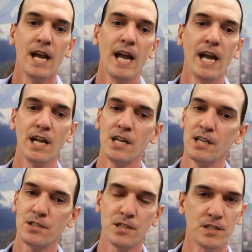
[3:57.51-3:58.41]
And
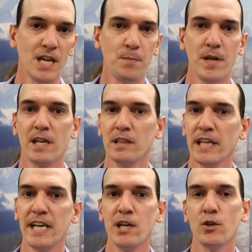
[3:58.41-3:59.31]
it's the same thing,
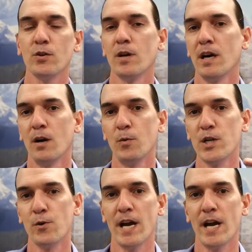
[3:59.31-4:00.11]
linear. When you're